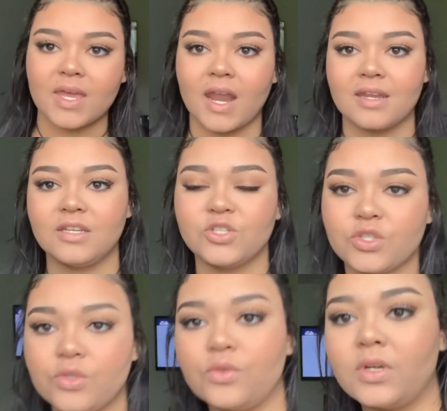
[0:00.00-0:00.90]
and I need
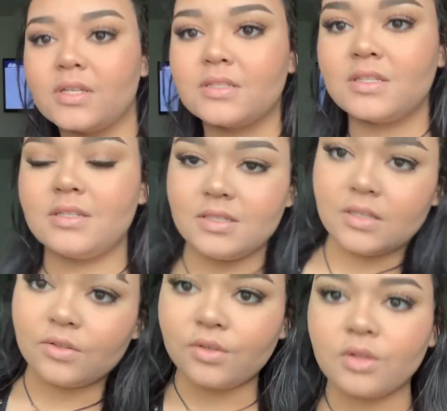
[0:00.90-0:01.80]
you to
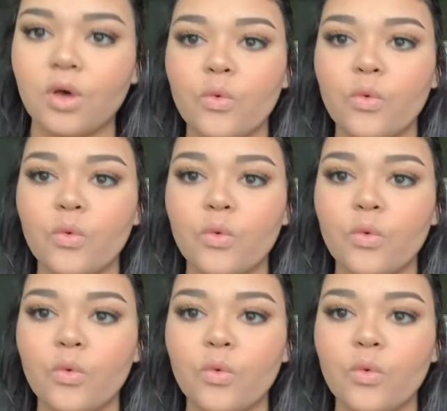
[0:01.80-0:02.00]
deal